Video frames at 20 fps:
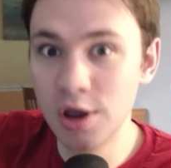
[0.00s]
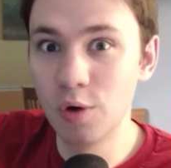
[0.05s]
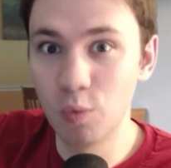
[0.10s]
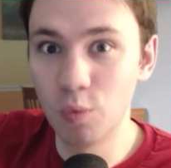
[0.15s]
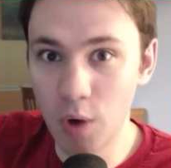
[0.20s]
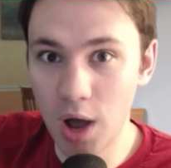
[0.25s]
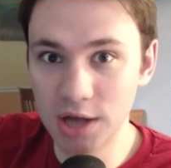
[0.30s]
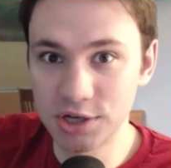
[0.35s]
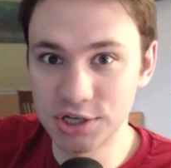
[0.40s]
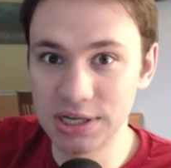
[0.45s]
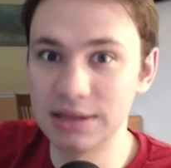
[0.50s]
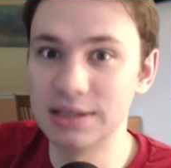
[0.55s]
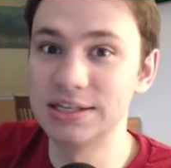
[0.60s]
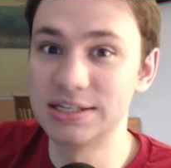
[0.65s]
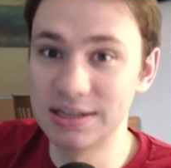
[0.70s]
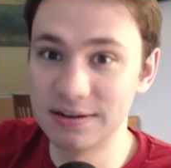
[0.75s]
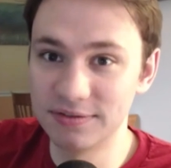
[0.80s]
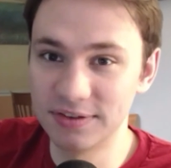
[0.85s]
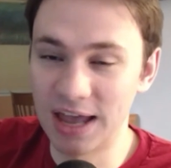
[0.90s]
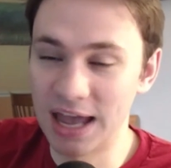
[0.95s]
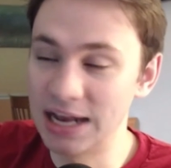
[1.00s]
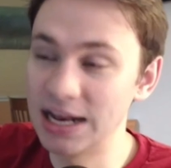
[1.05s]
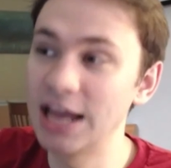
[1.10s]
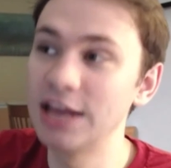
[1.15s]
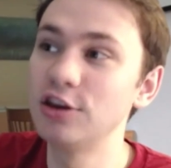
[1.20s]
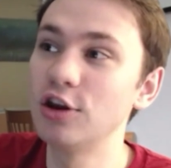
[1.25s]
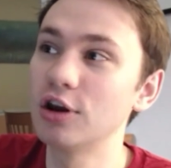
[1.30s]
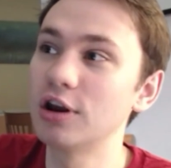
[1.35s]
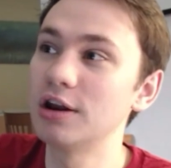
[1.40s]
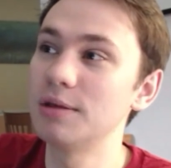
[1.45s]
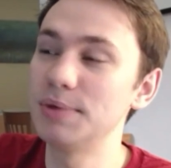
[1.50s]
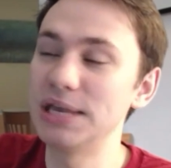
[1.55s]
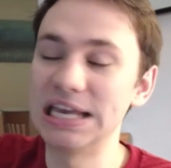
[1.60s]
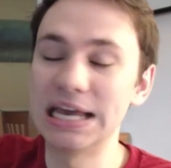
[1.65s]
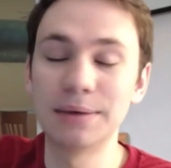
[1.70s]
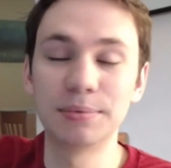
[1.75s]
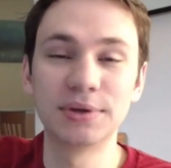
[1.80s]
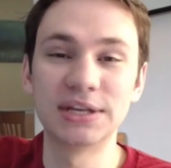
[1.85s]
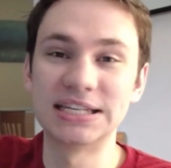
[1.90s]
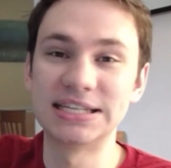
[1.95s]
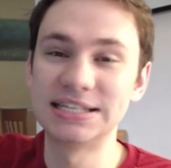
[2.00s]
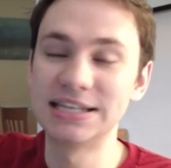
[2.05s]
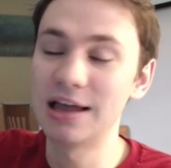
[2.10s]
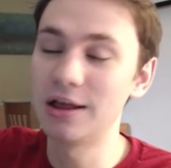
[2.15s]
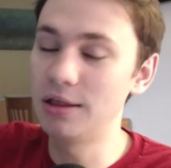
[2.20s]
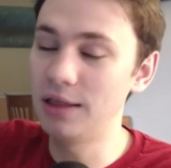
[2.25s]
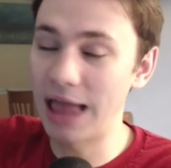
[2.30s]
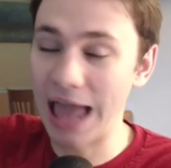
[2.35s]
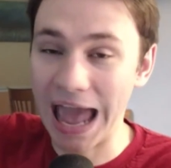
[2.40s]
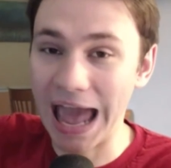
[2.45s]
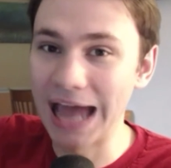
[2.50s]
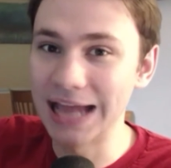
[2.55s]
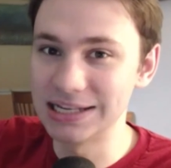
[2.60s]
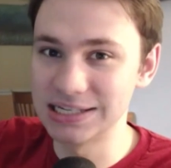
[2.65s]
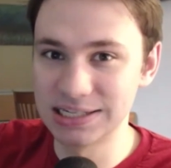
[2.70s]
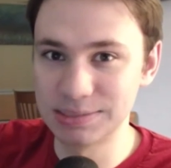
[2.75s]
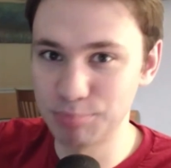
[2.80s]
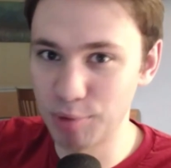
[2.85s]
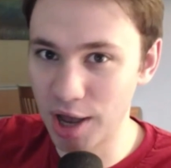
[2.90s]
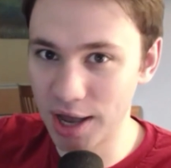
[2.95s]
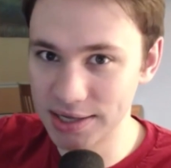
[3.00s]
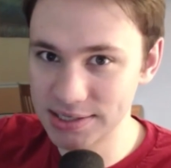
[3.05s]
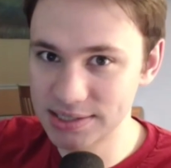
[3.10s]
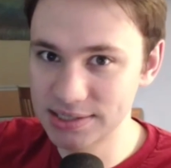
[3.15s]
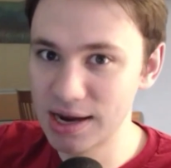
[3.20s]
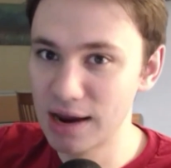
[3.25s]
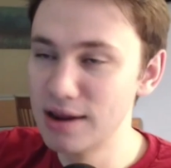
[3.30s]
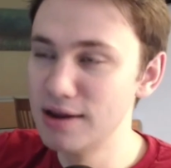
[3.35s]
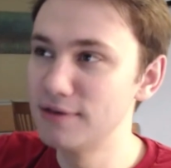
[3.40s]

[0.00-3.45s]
watching this event and you're going to be able to sell ad spots